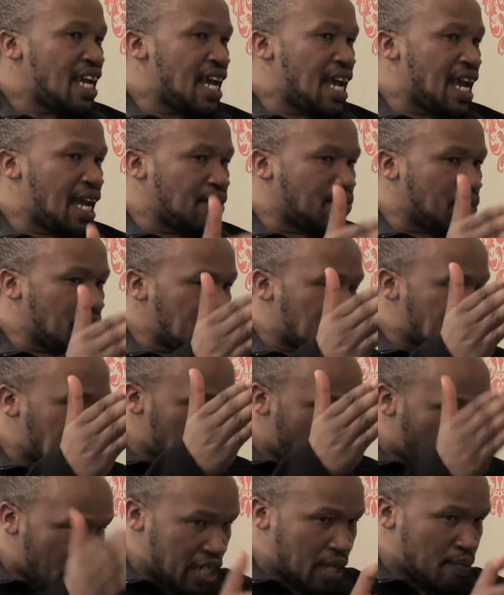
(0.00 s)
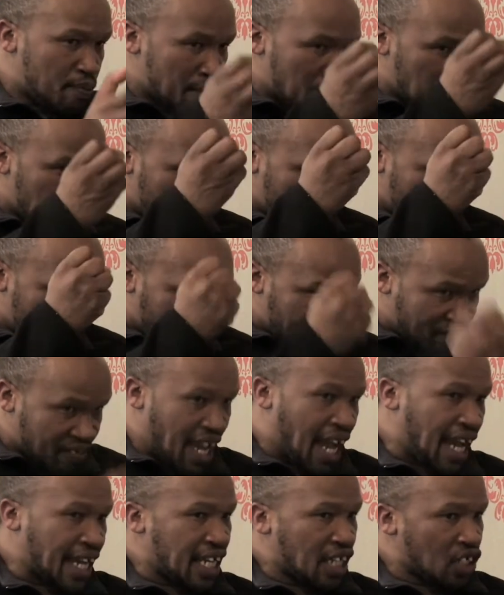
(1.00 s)
and it can only be a
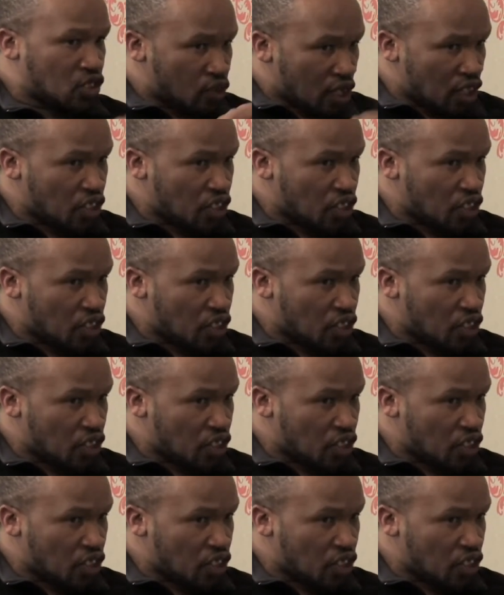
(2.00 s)
vehicle to